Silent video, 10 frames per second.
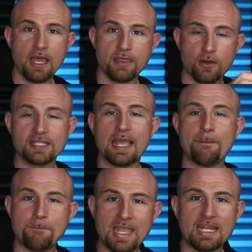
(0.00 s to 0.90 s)
There is a
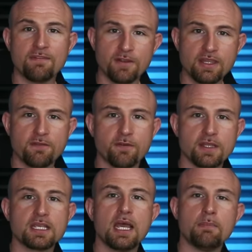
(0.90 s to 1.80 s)
meaningful
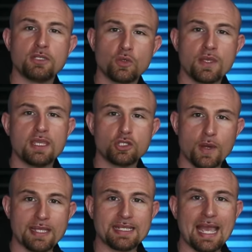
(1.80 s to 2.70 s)
difference between the
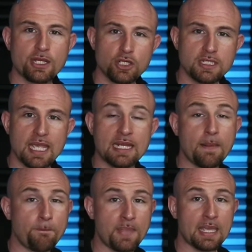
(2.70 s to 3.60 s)
transaction
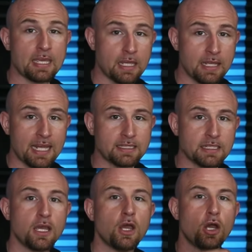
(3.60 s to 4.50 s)
data being
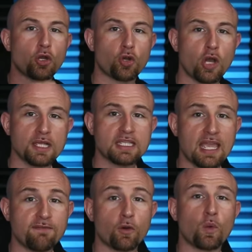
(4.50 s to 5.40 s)
collected across
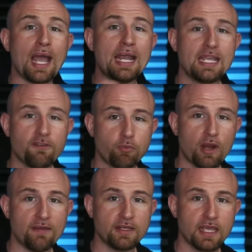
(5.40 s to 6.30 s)
a variety of
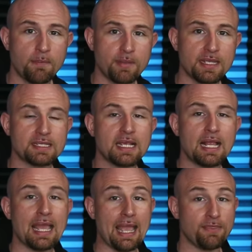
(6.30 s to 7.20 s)
private companies
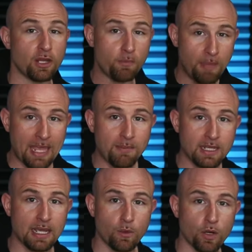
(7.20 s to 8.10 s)
and their payment
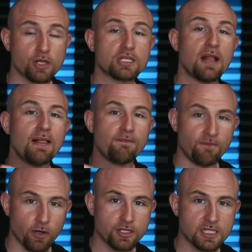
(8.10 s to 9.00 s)
networks
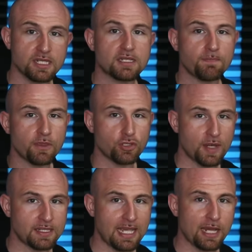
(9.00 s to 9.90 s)
versus the
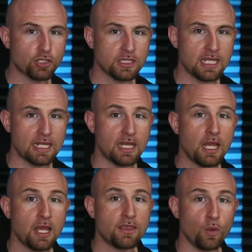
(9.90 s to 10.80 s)
transaction data
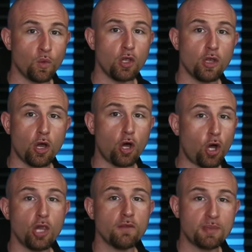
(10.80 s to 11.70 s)
that will
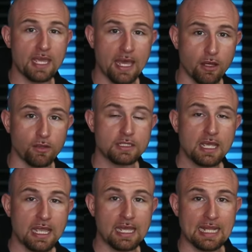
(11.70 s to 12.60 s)
all be held
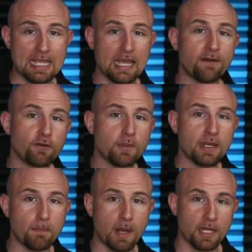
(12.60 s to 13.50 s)
in a
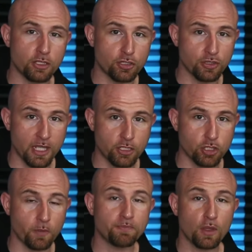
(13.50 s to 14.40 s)
government-monitored
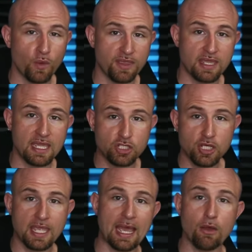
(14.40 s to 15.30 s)
ledger, with each
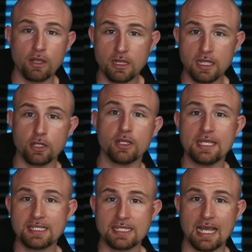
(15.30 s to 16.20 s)
account clearly
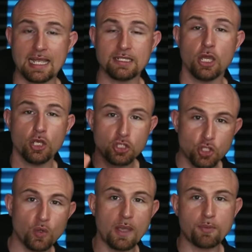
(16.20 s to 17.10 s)
assigned
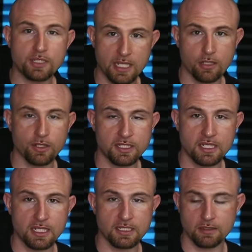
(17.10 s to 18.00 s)
to a particular
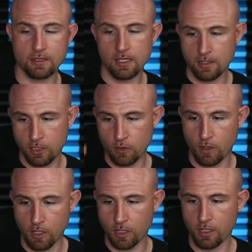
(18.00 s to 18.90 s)
citizen. You
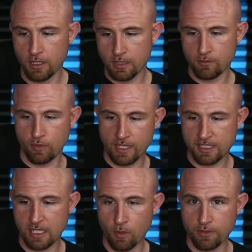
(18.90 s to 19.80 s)
are Rick
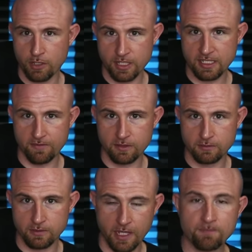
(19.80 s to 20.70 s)
C137,
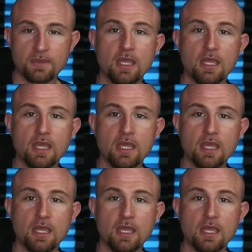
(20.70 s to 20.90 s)
right?